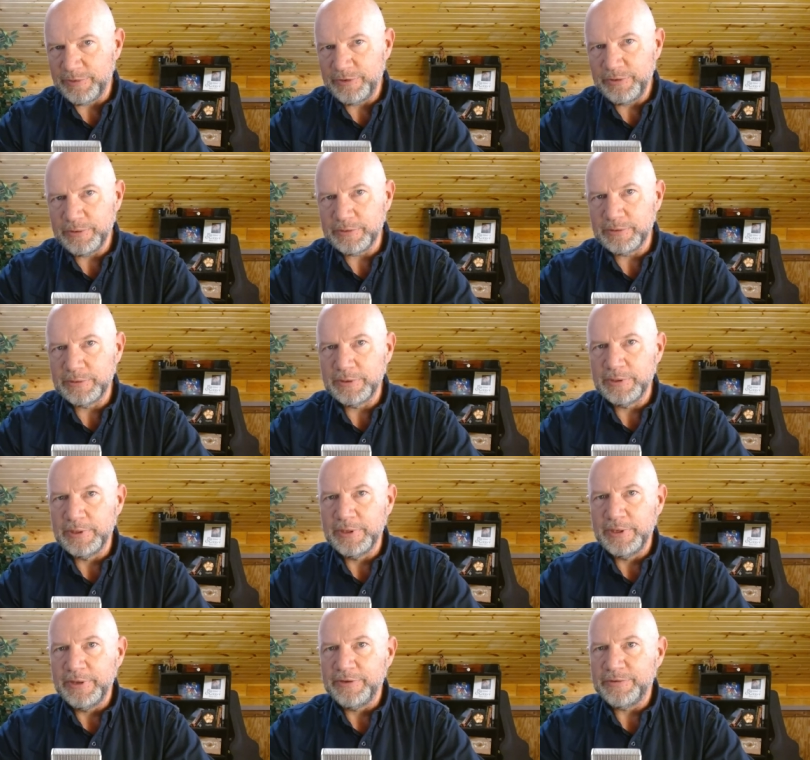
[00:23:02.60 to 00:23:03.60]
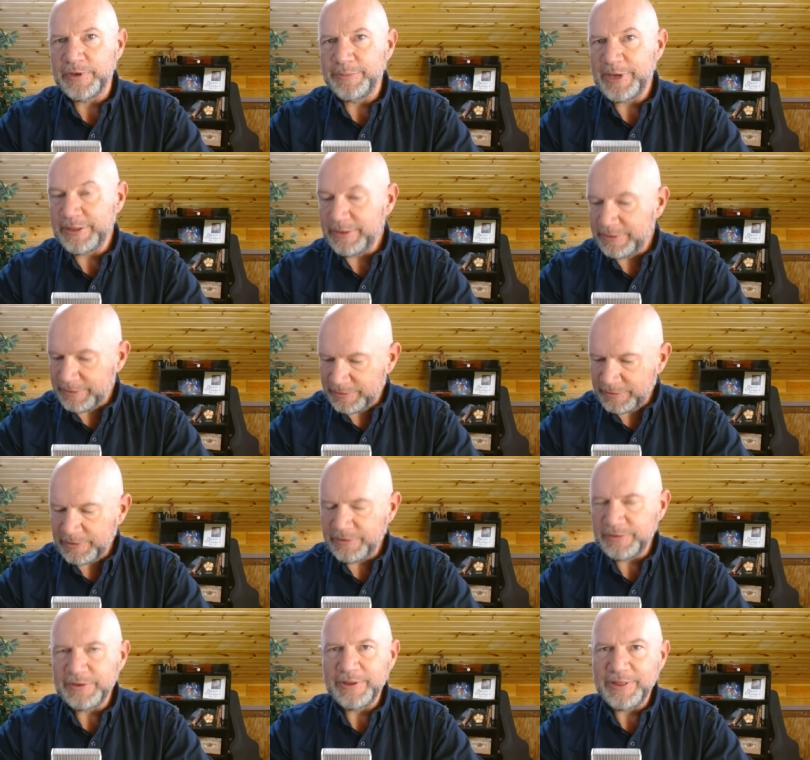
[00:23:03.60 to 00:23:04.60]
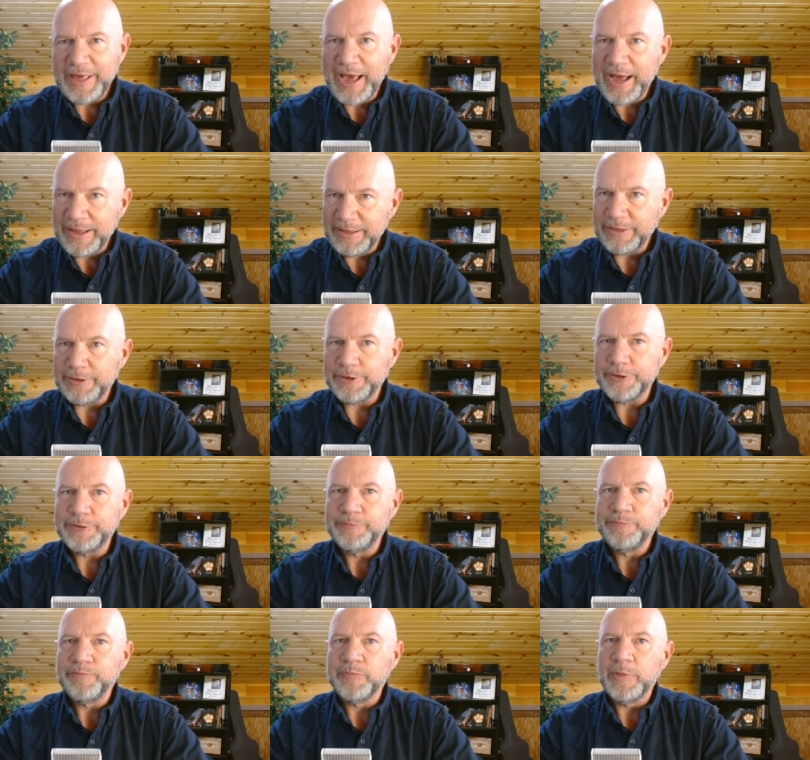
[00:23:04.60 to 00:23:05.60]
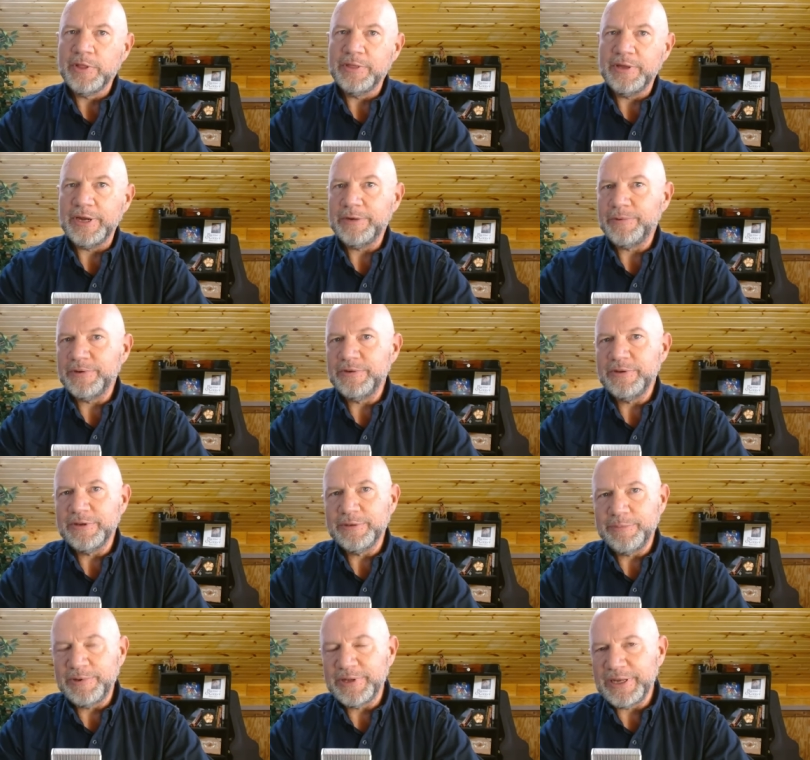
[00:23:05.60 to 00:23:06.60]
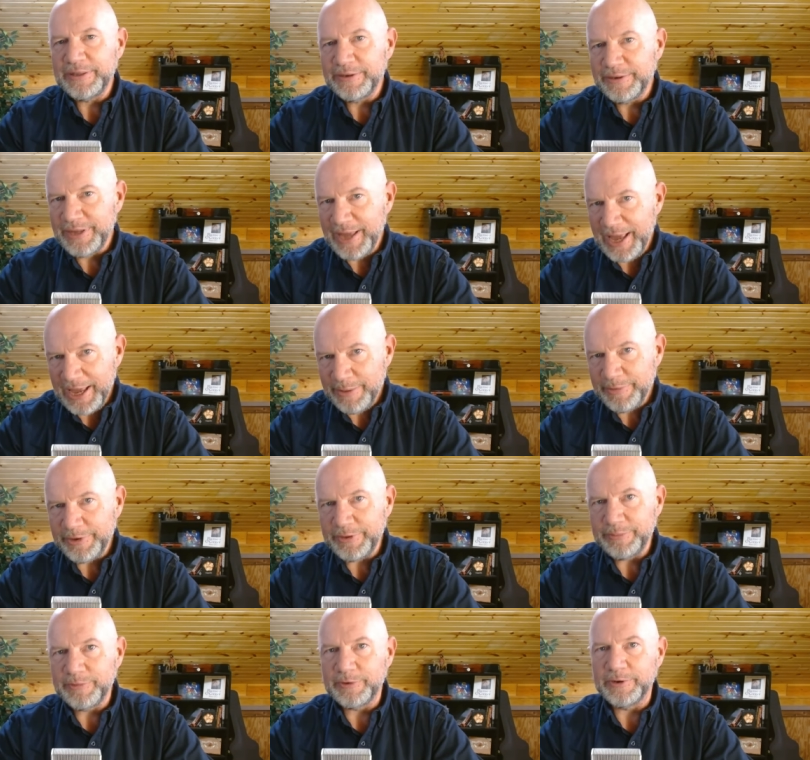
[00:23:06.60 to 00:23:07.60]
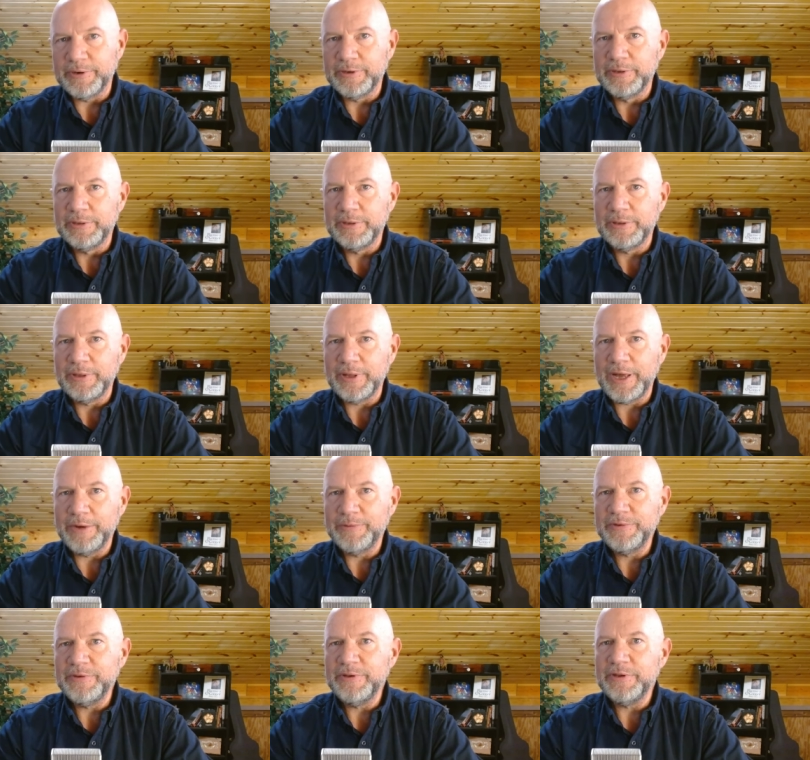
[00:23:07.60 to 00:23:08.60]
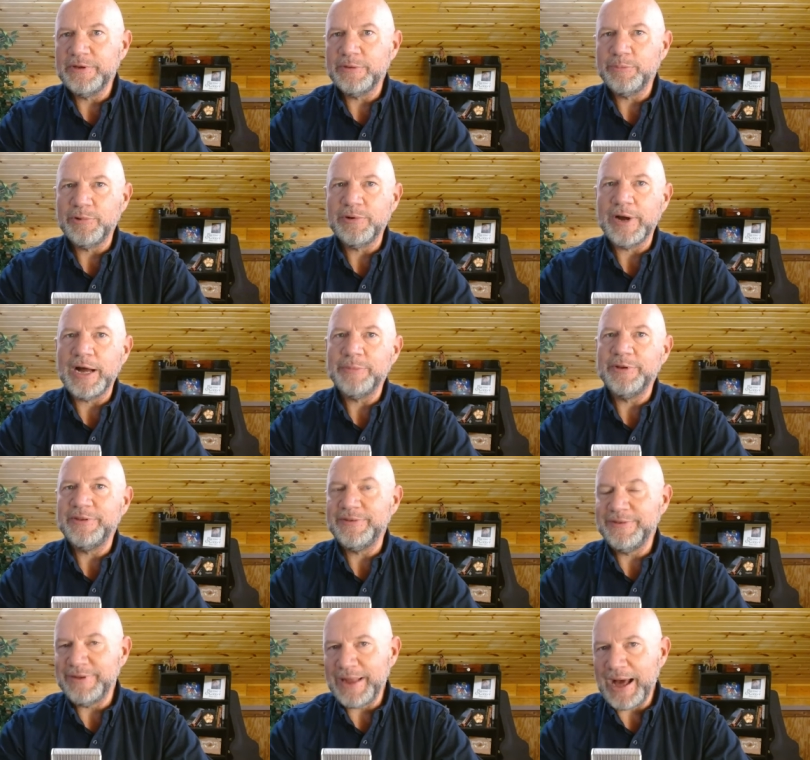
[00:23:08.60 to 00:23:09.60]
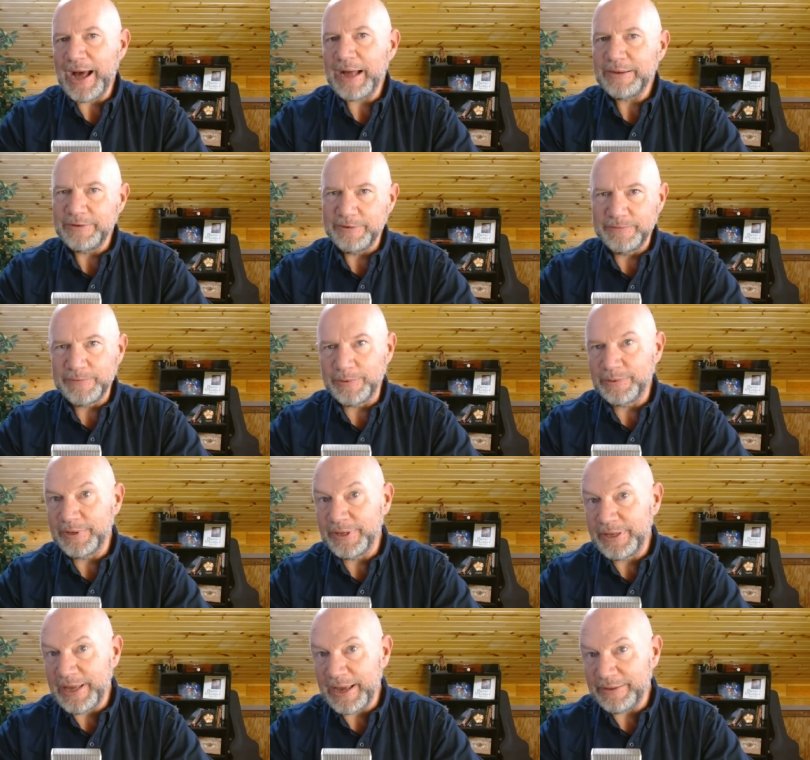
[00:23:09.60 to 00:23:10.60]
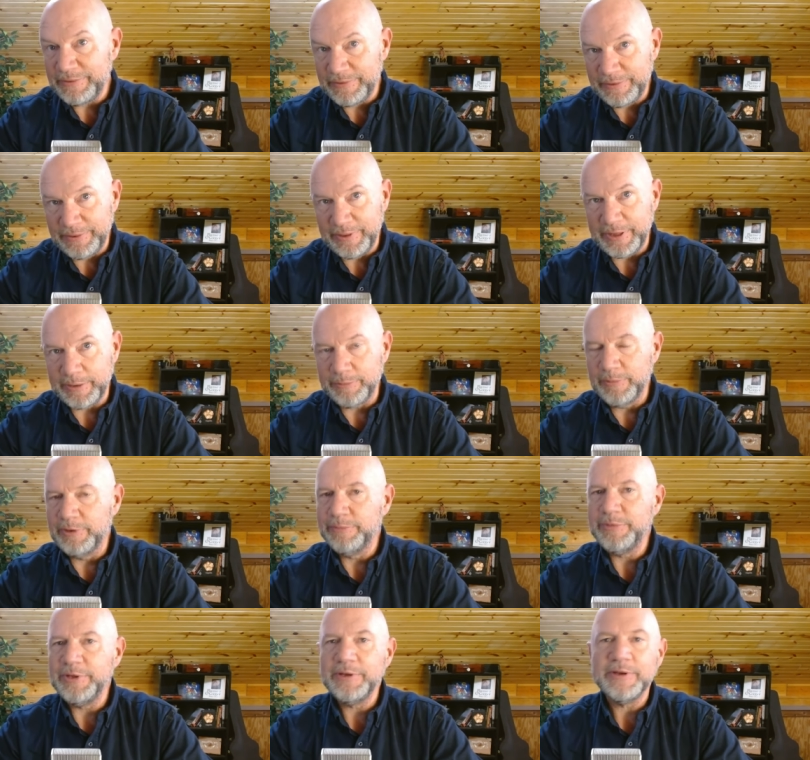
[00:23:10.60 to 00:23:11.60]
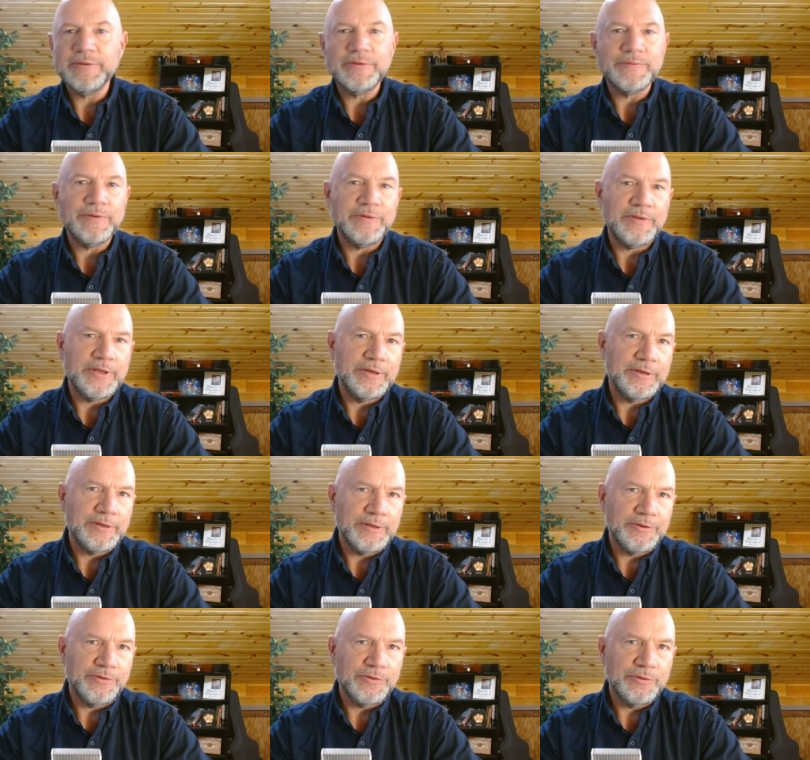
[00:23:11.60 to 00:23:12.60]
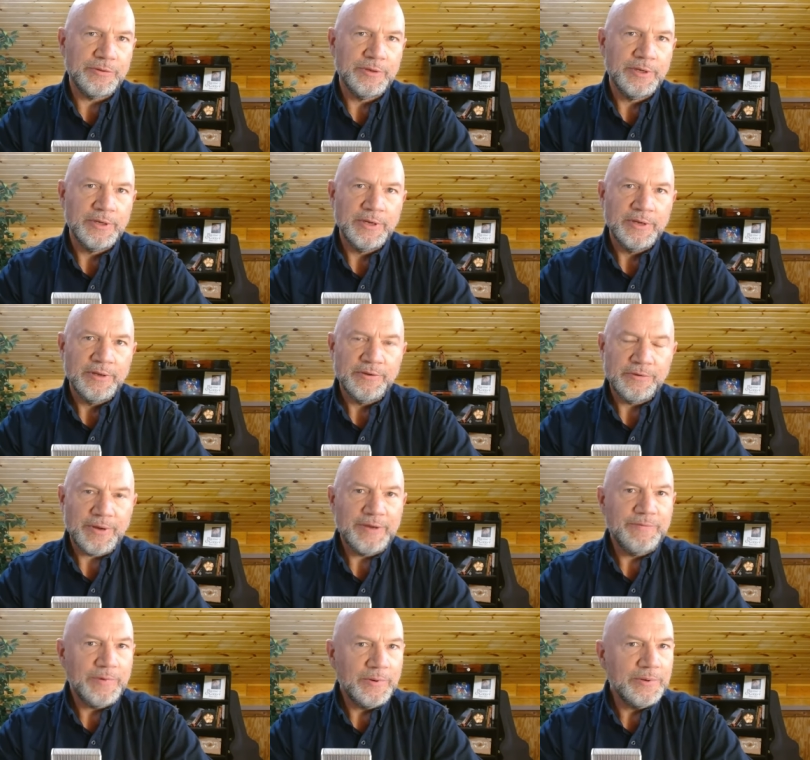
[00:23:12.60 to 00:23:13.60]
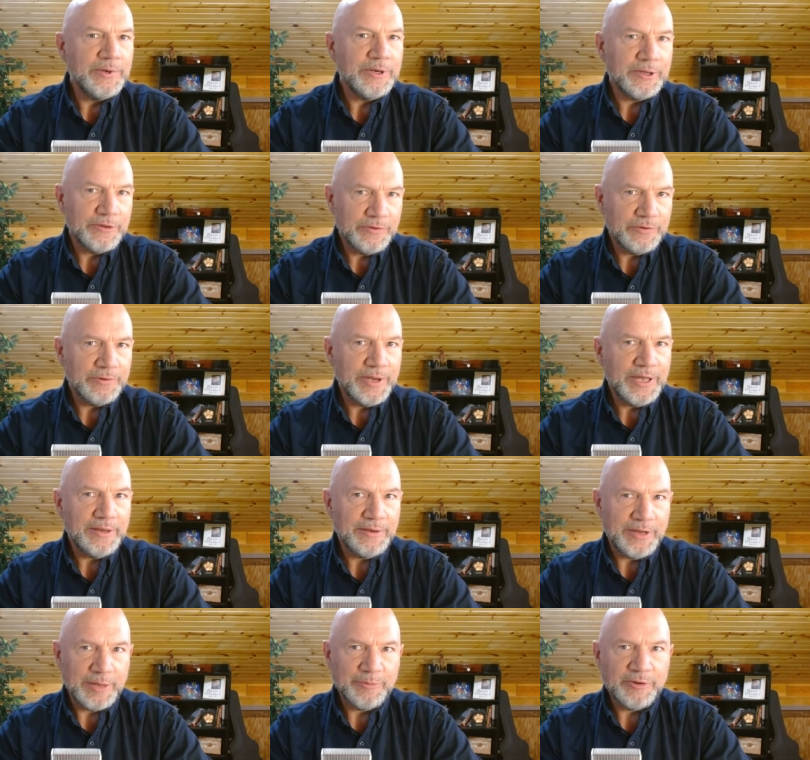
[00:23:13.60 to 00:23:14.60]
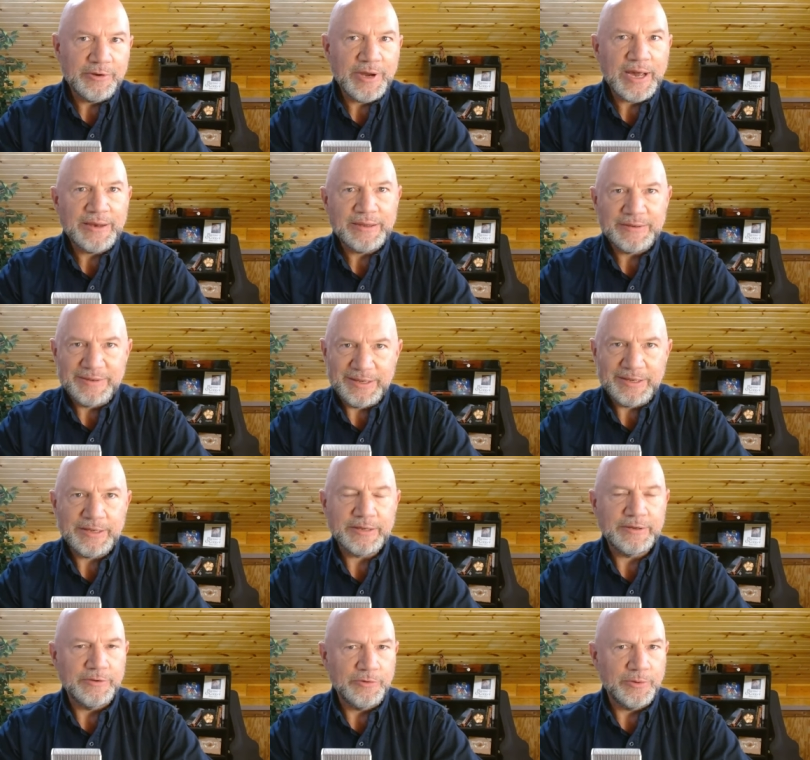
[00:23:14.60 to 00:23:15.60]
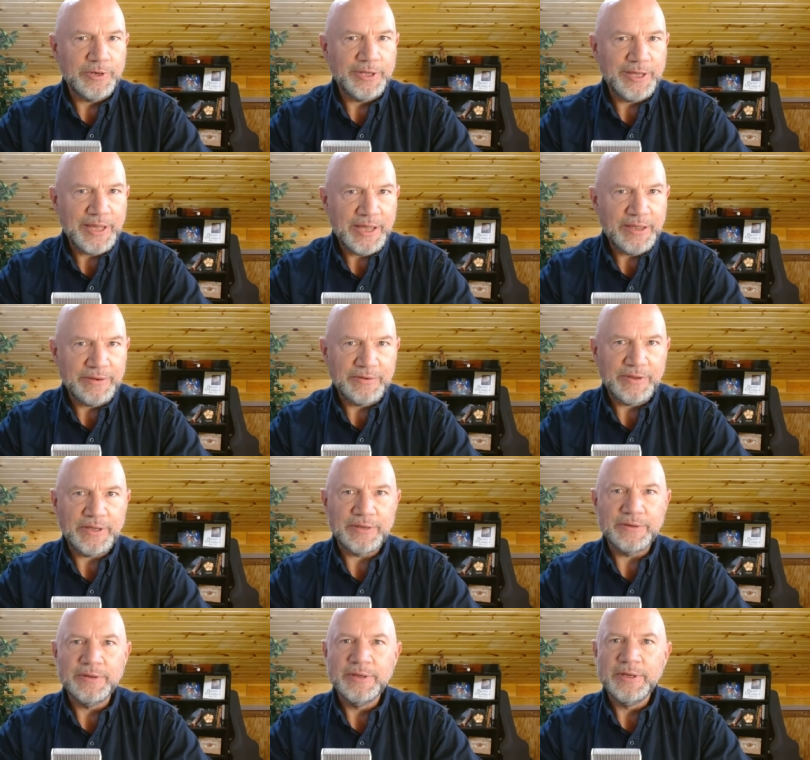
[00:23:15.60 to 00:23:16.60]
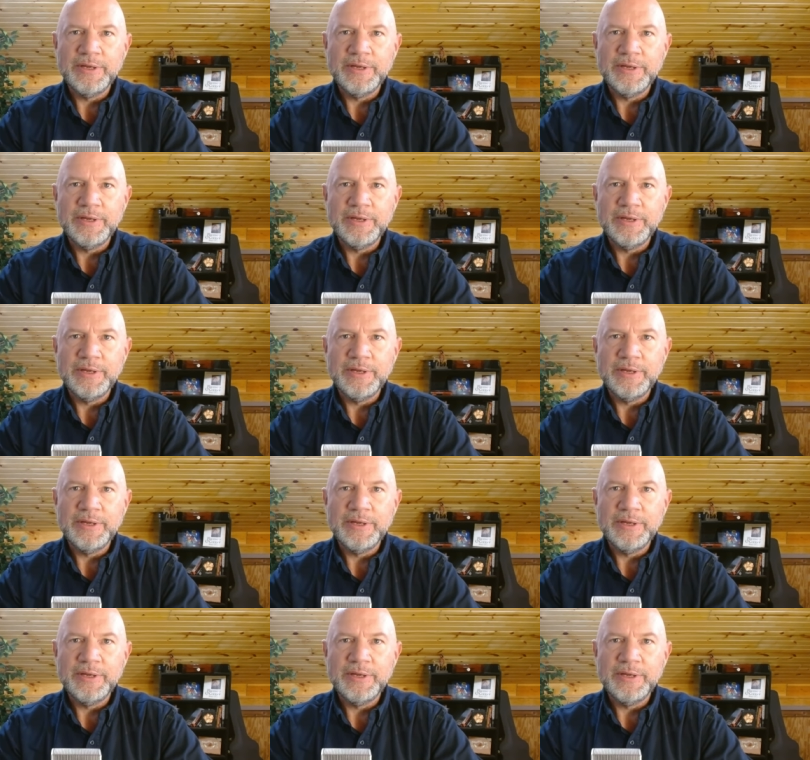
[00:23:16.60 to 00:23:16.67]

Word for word: too. So I made the decision that year that I wasn't going to play their game anymore. I wasn't going to promise not to vote against them because of a single issue. So I voted a straight Democratic ticket in 2018,